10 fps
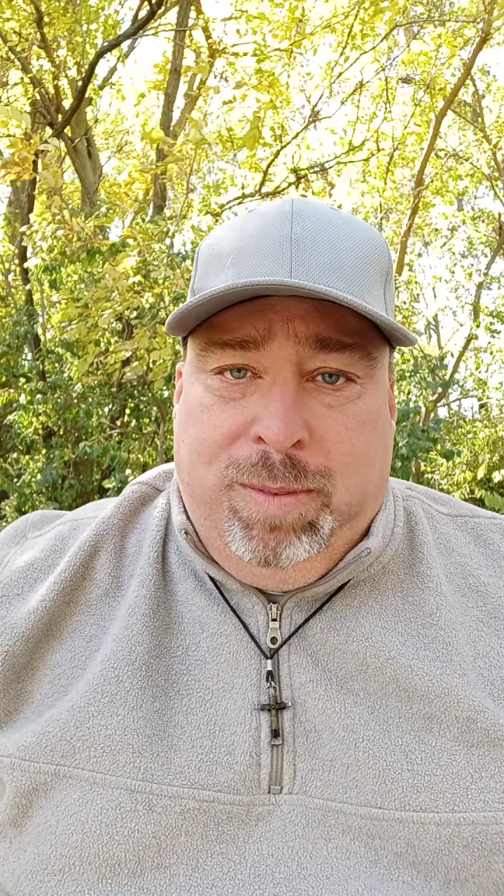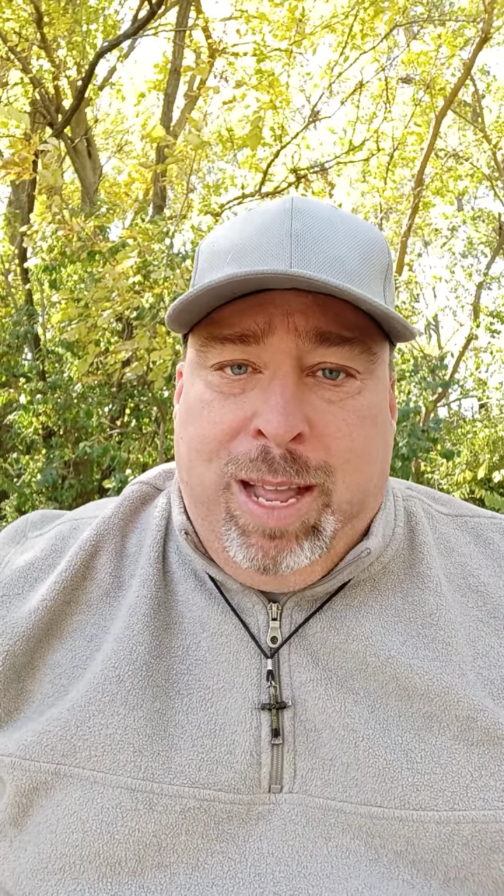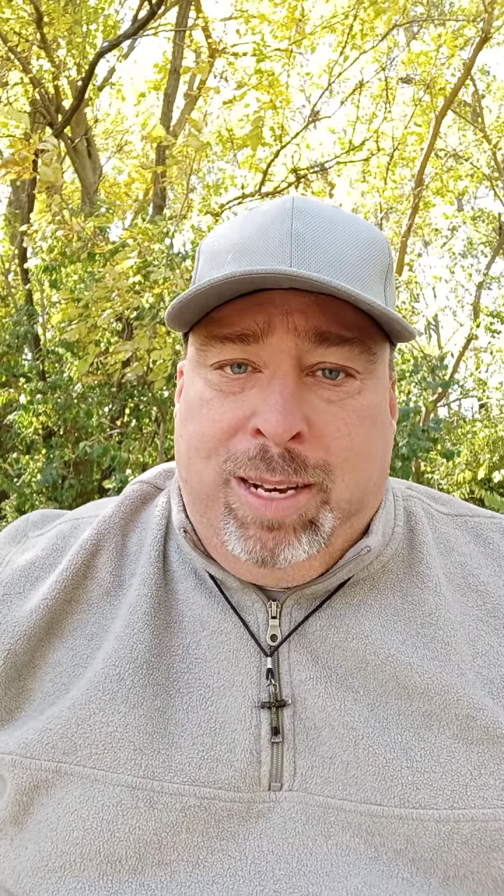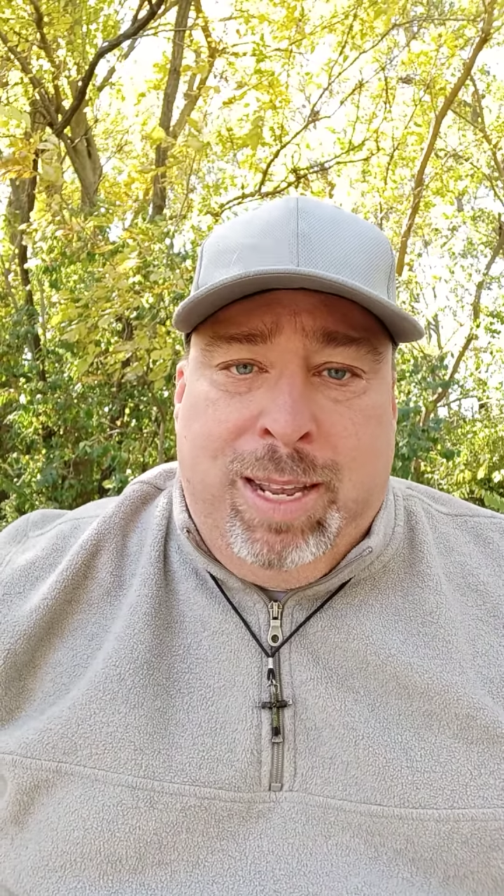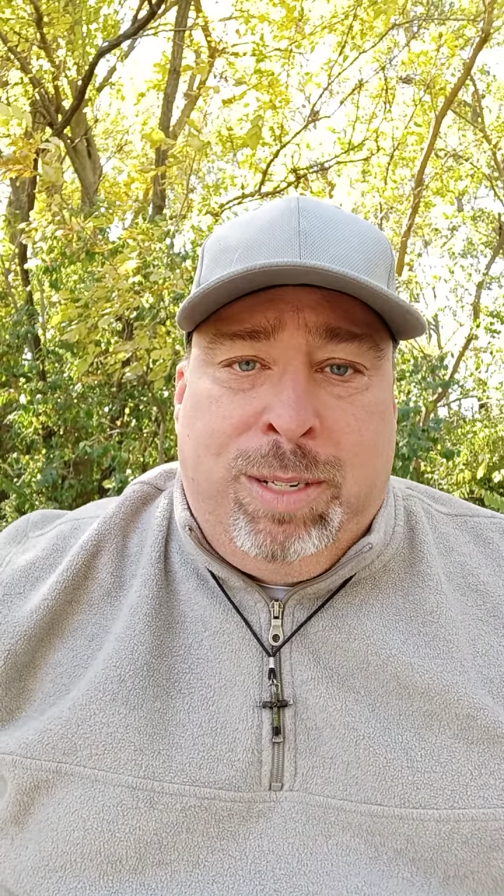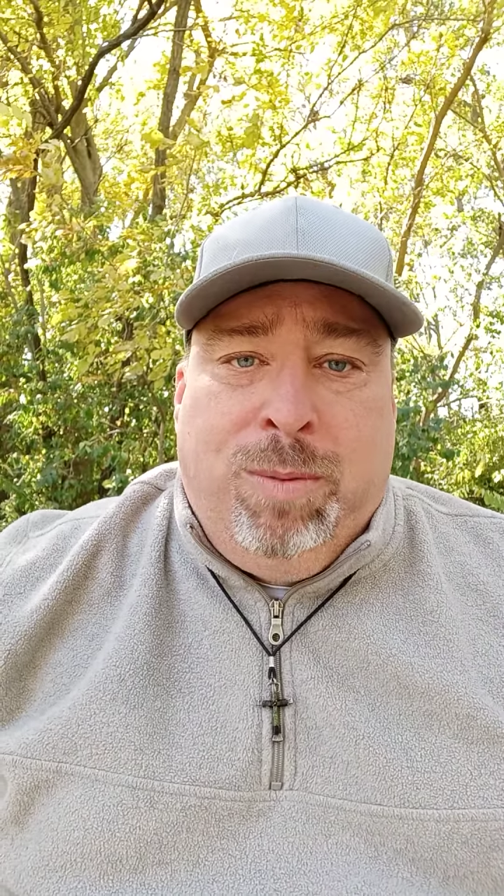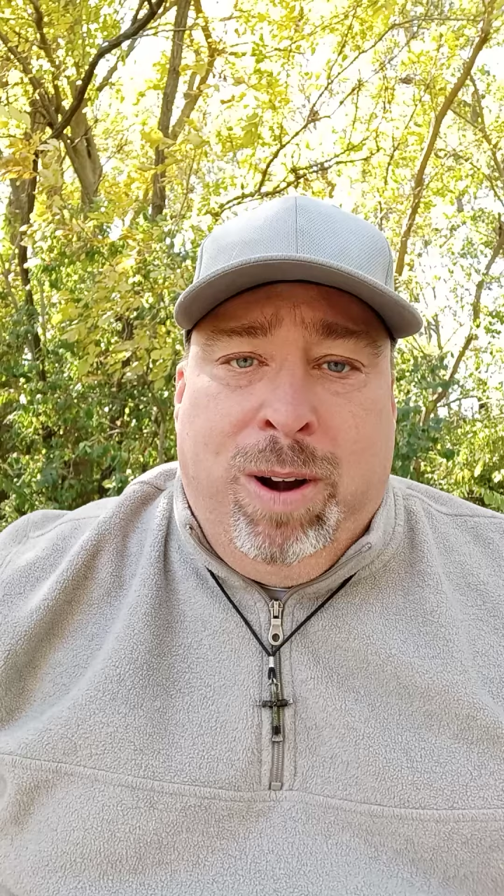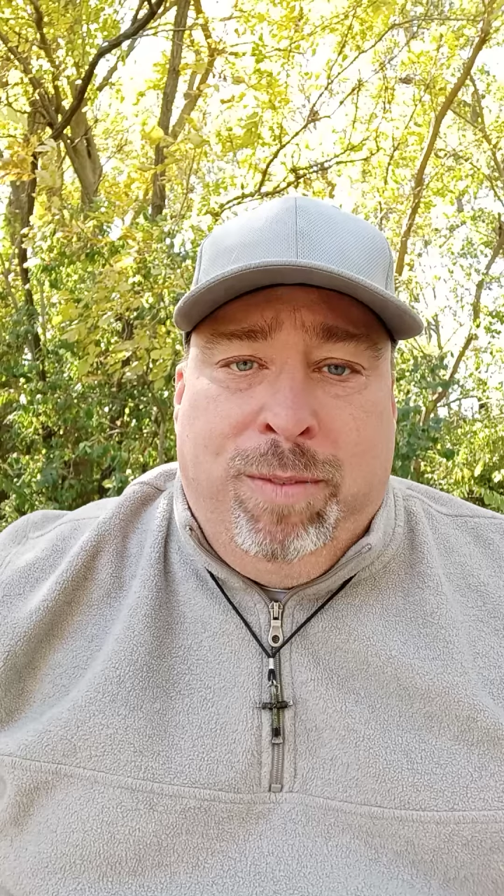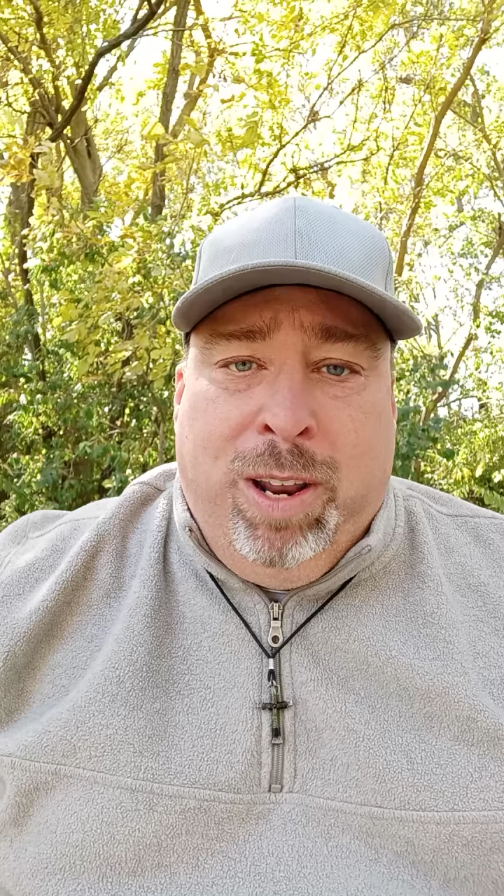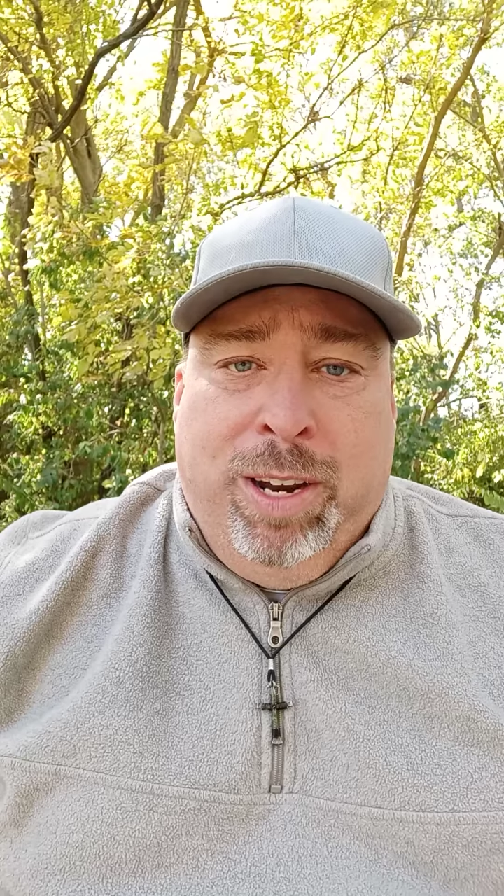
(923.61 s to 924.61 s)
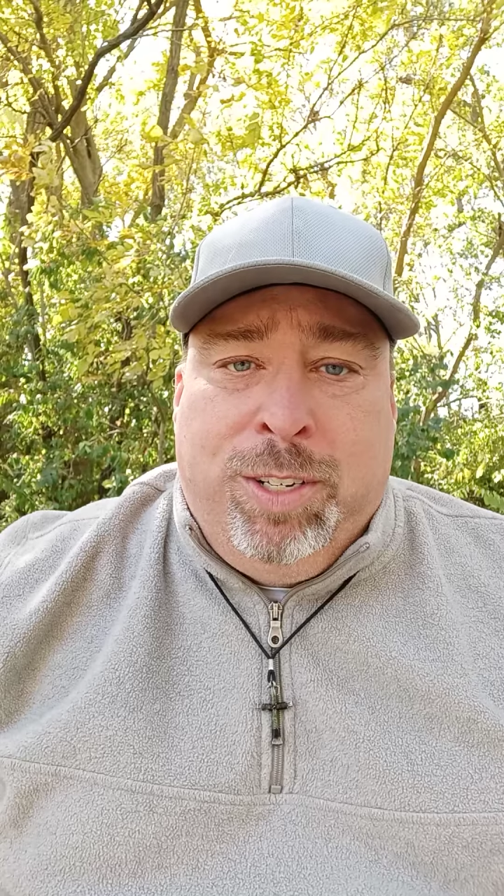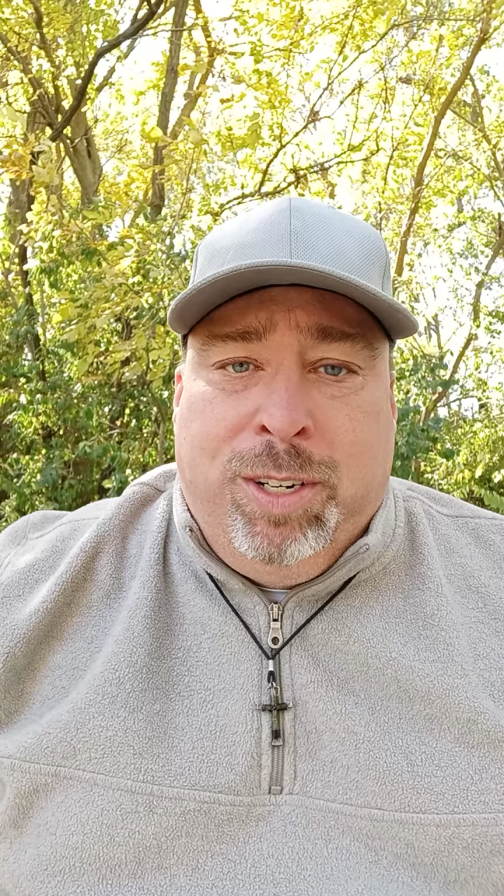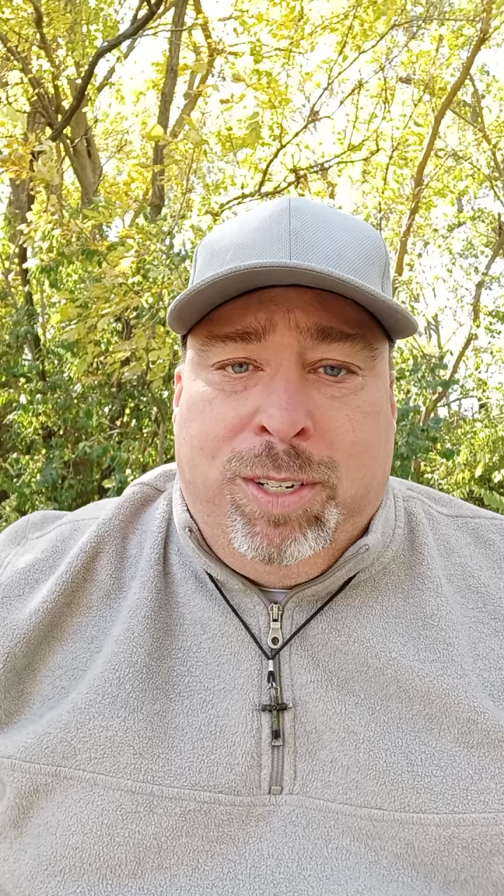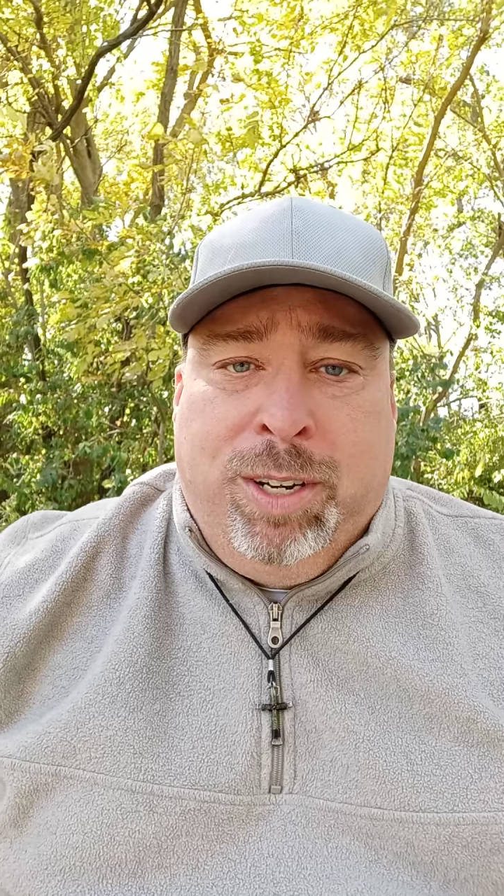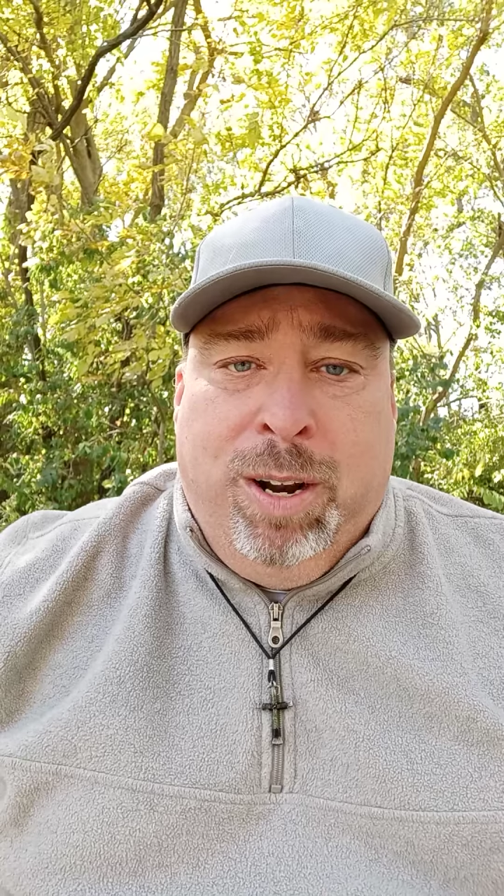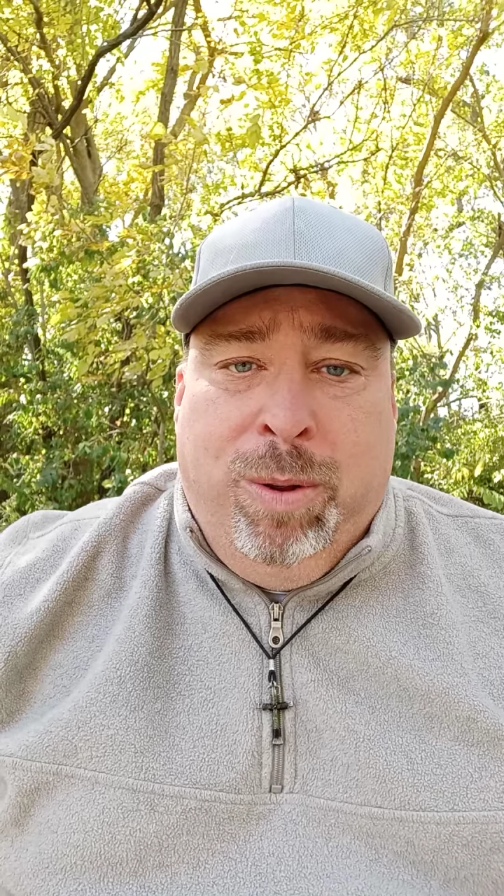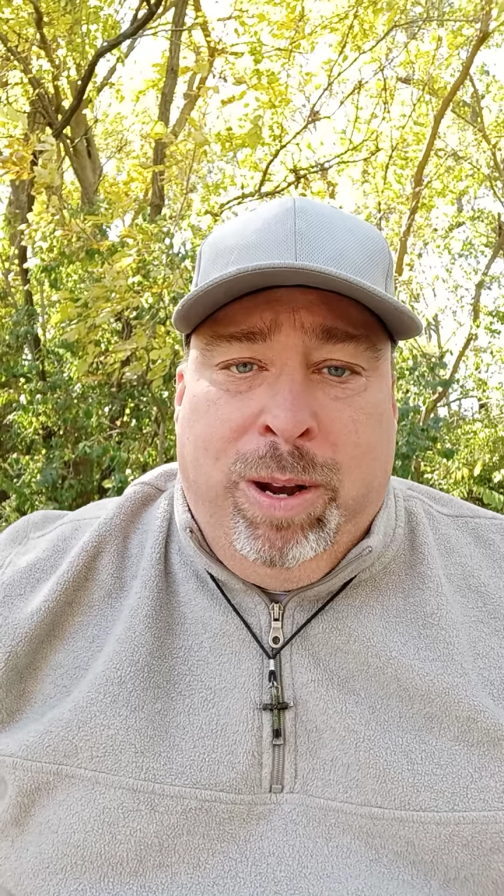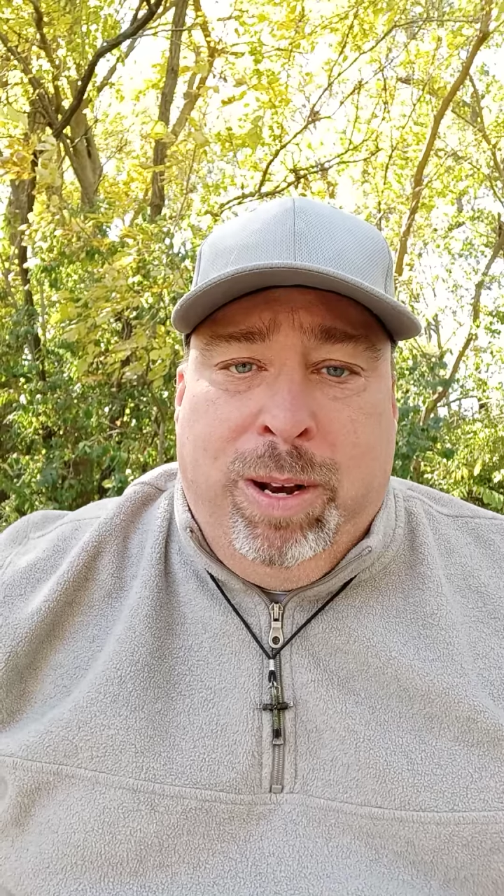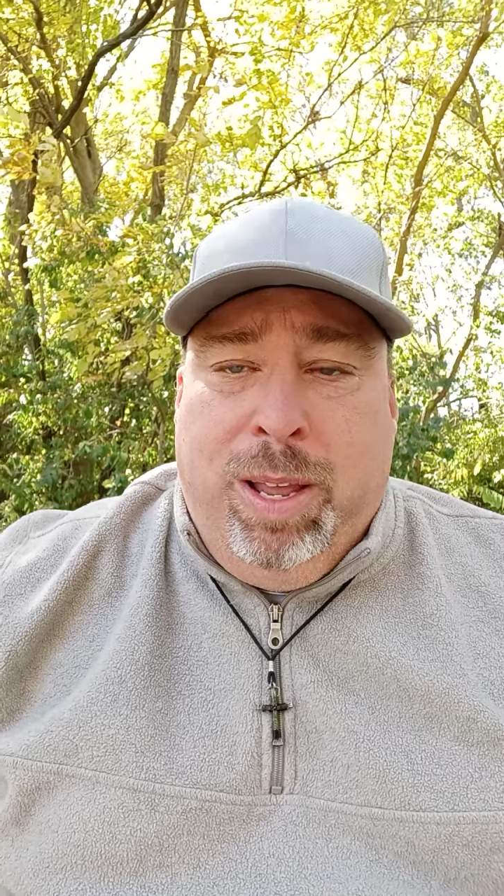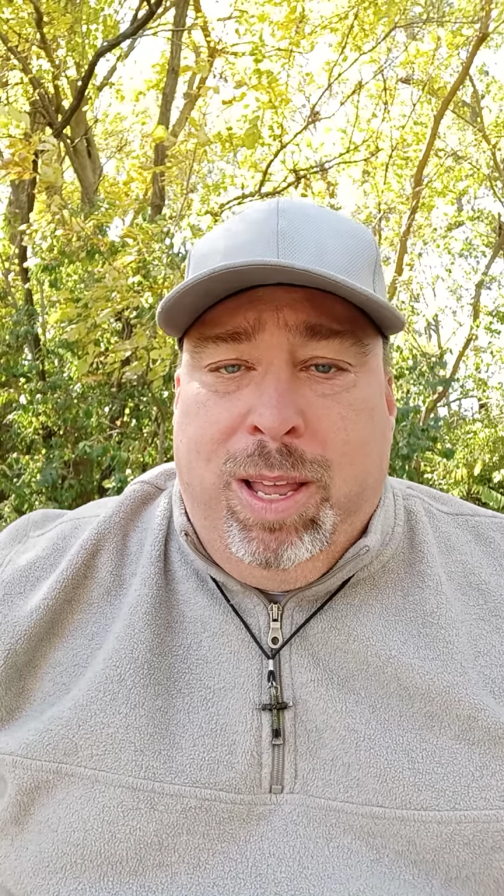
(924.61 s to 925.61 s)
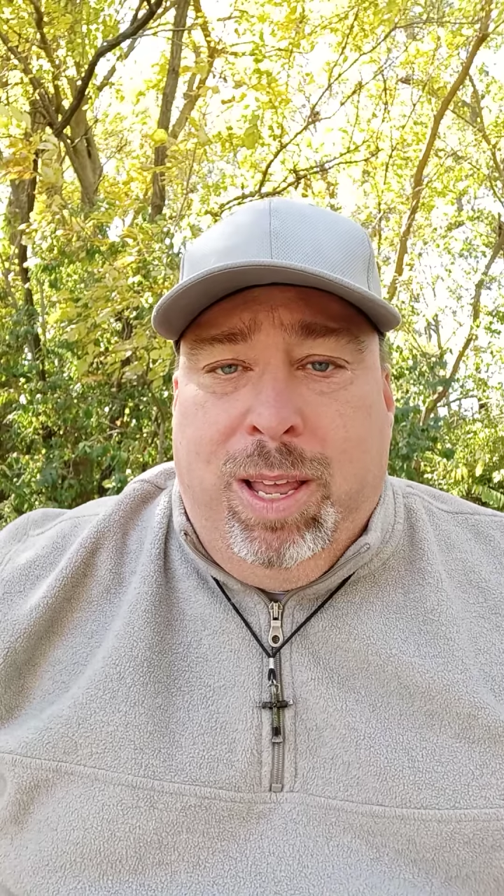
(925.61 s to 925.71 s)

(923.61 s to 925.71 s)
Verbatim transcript: That that's revelations, you know, and